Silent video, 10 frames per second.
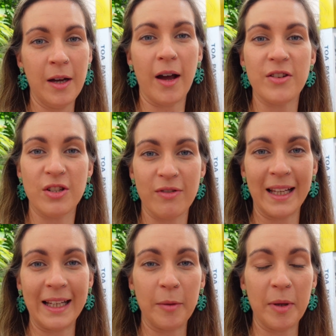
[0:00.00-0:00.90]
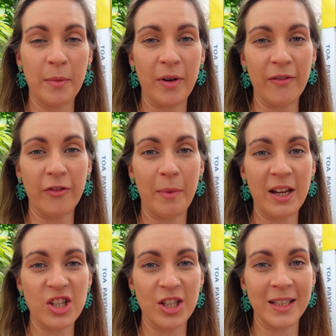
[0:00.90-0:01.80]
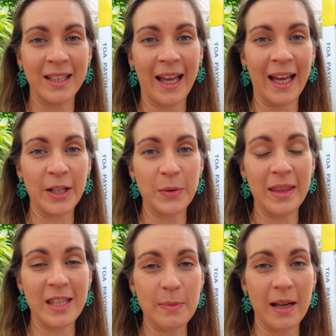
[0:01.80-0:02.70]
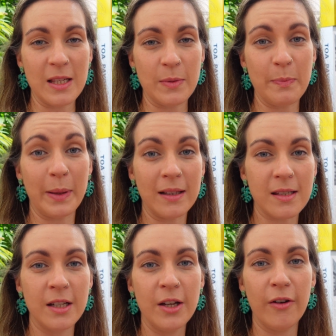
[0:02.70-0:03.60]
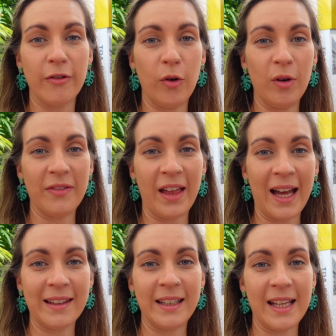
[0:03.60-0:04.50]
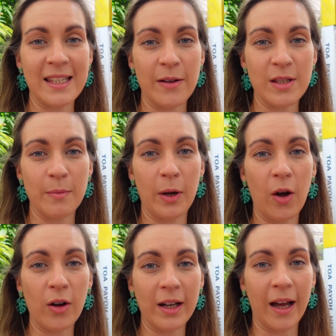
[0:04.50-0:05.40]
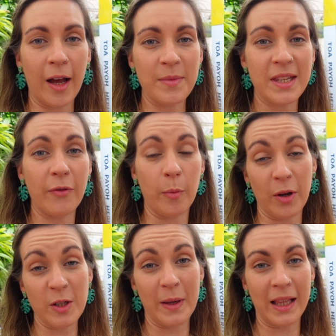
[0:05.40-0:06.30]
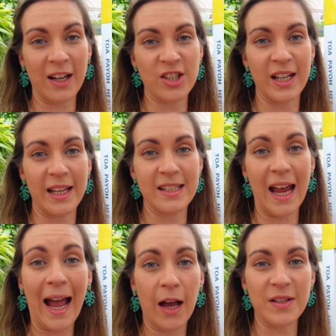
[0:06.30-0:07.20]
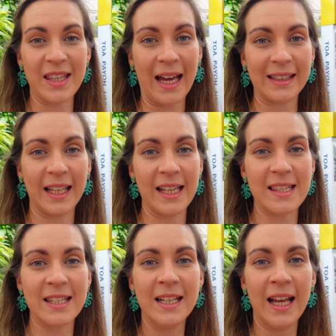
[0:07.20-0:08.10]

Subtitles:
I was just reading a little bit more information, and when this place was built for all of the athletes, there was a block, several blocks built actually, to house the athletes.